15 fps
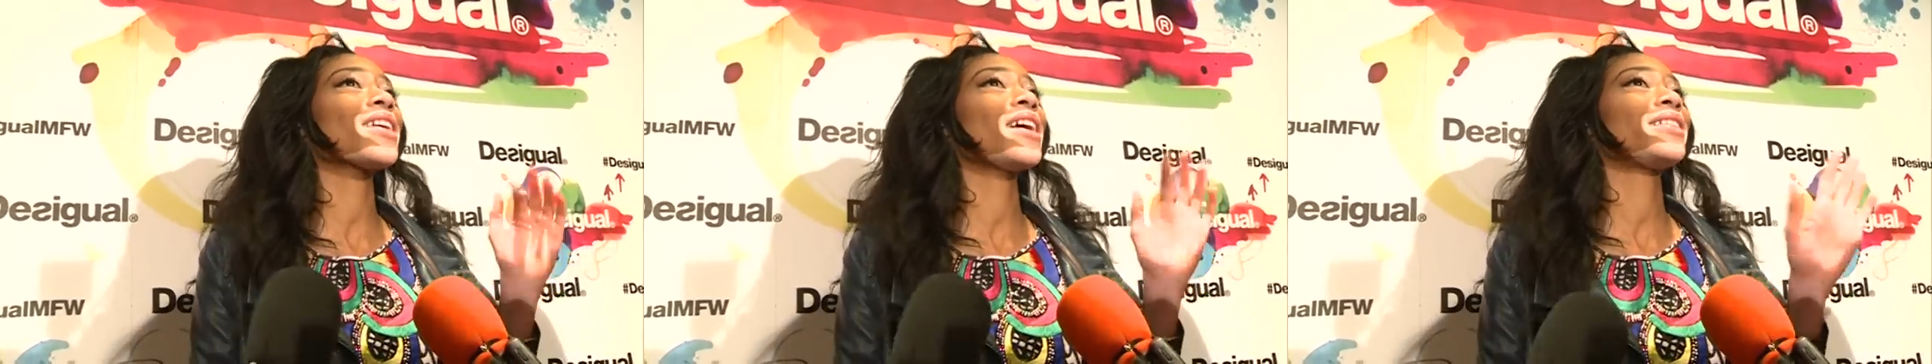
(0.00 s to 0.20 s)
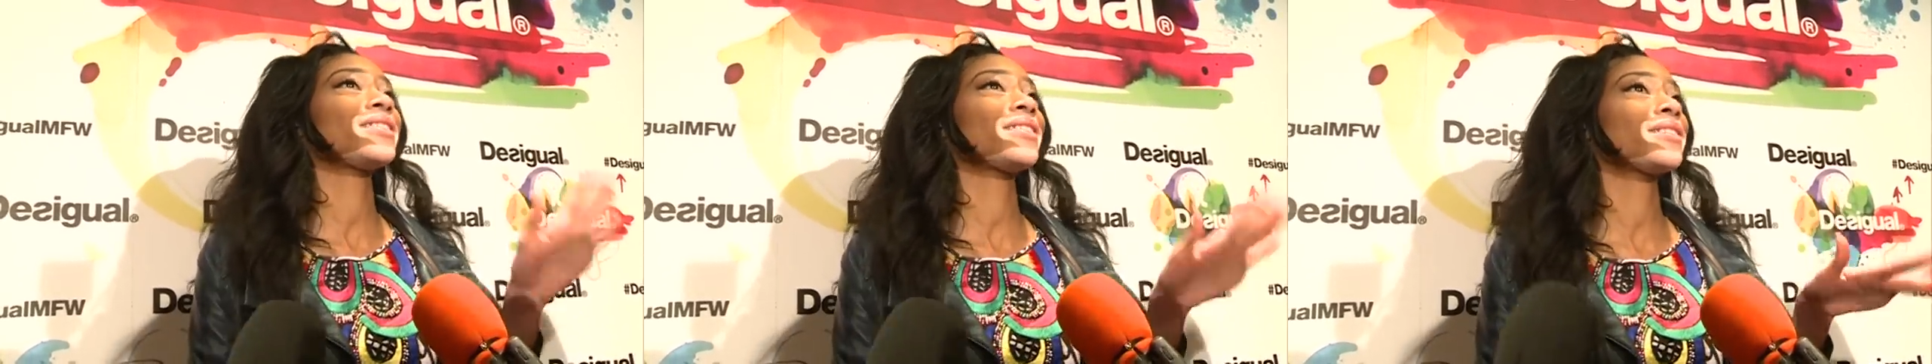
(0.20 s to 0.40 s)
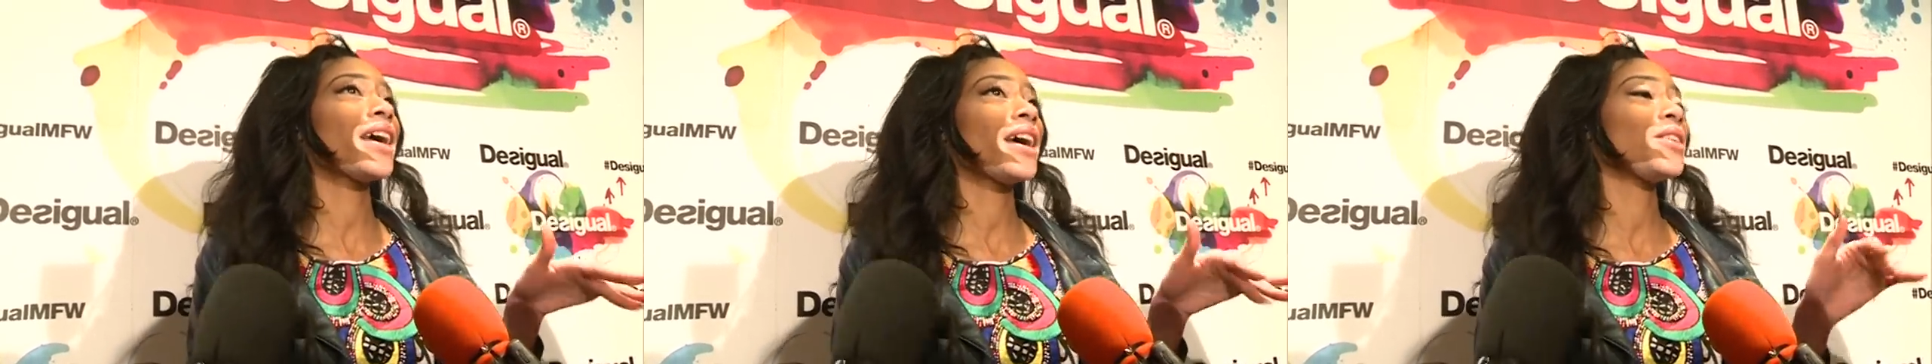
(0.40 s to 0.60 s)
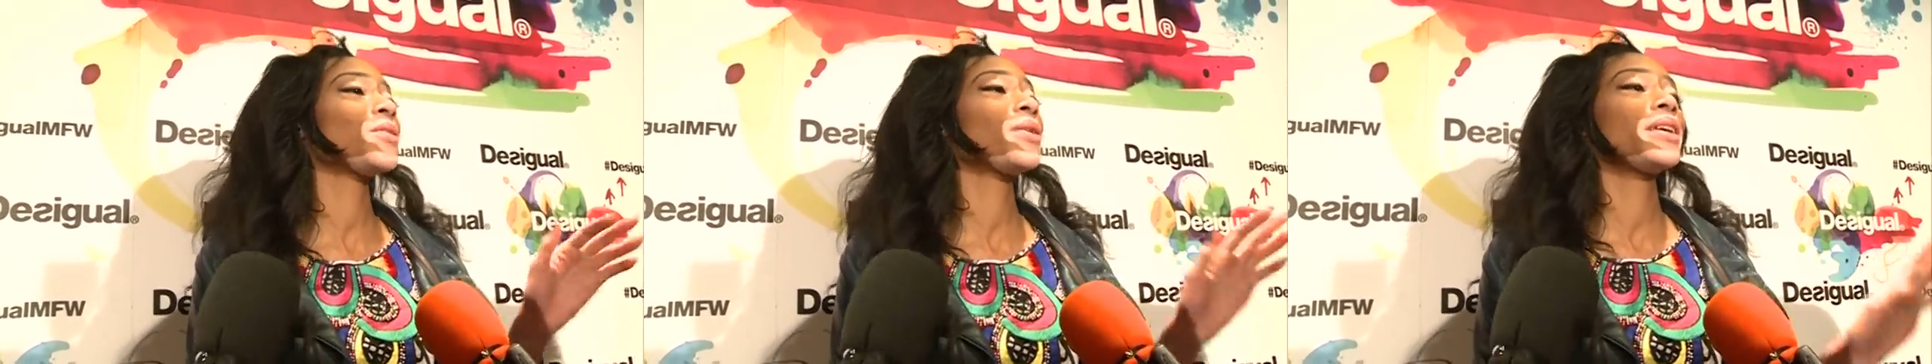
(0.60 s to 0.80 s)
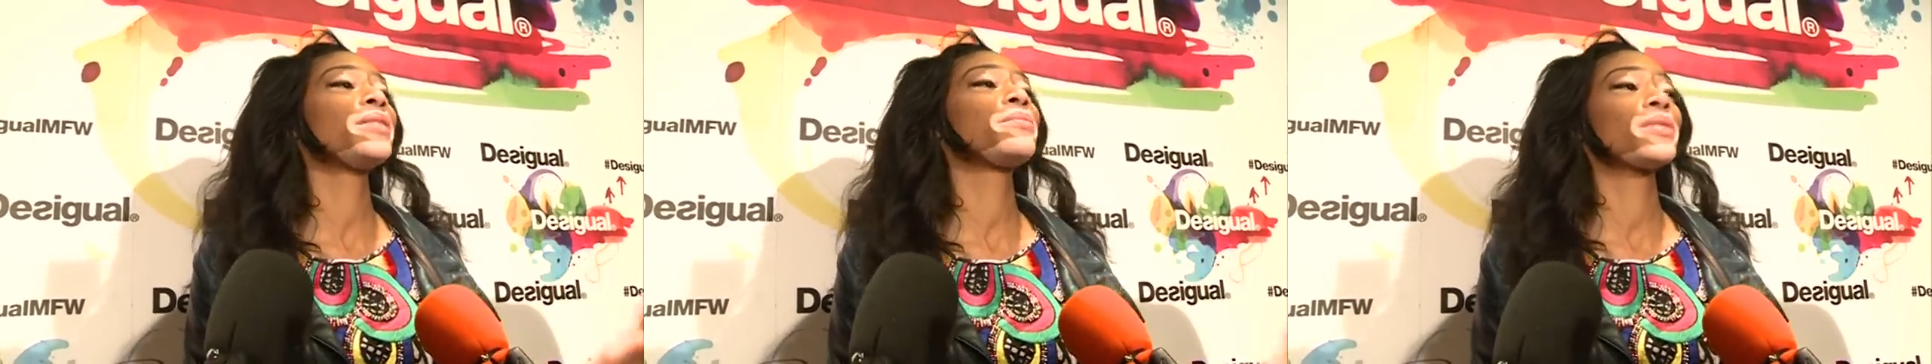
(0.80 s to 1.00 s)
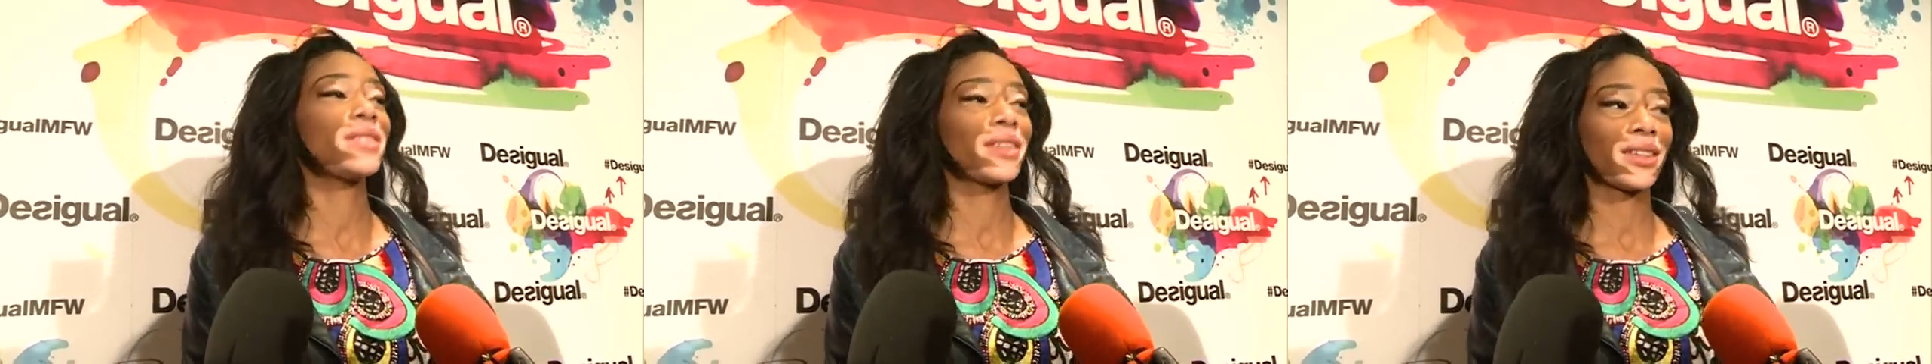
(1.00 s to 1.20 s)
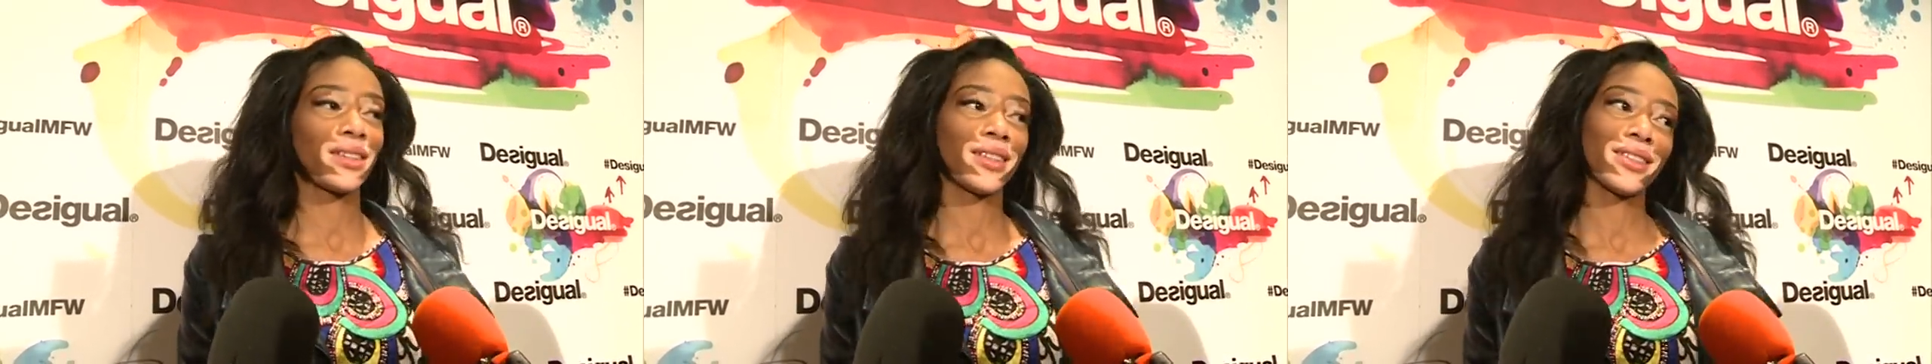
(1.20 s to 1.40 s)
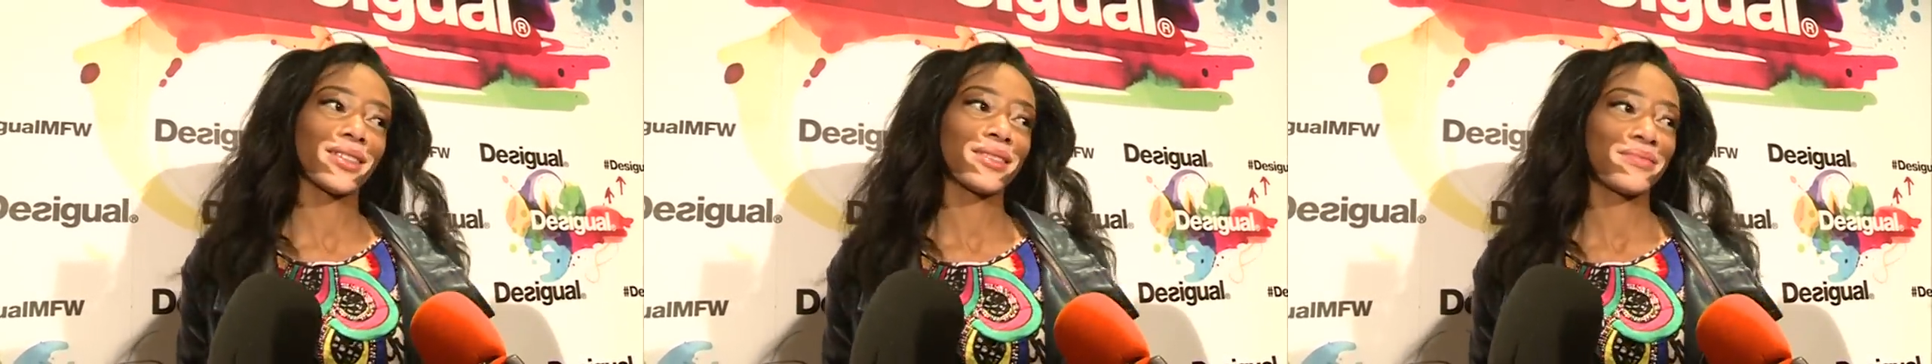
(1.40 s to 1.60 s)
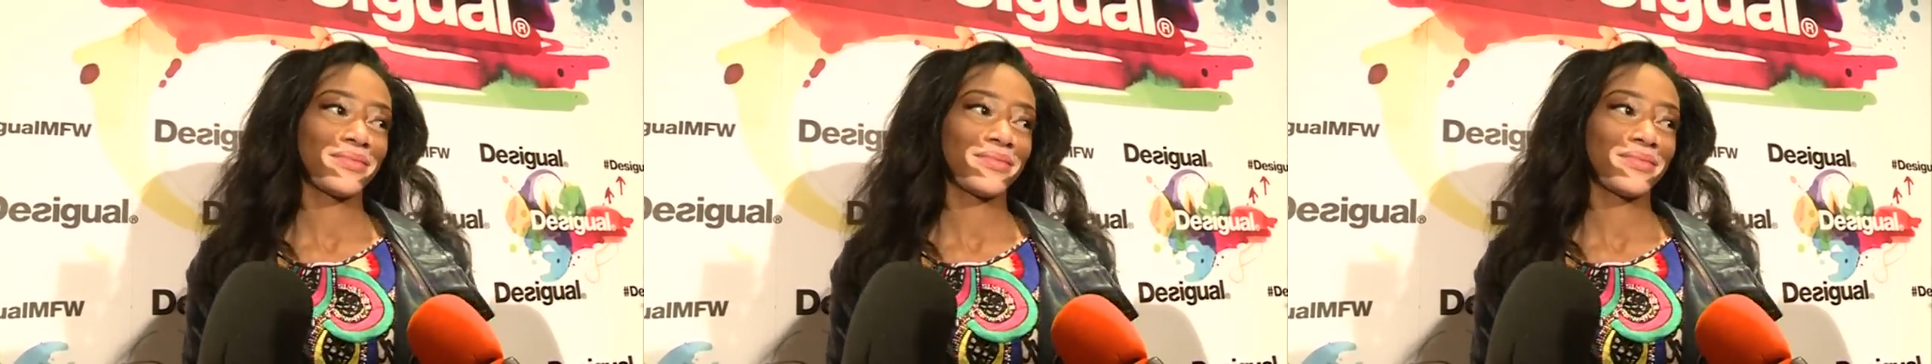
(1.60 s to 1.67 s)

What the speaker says: on anyone in particular.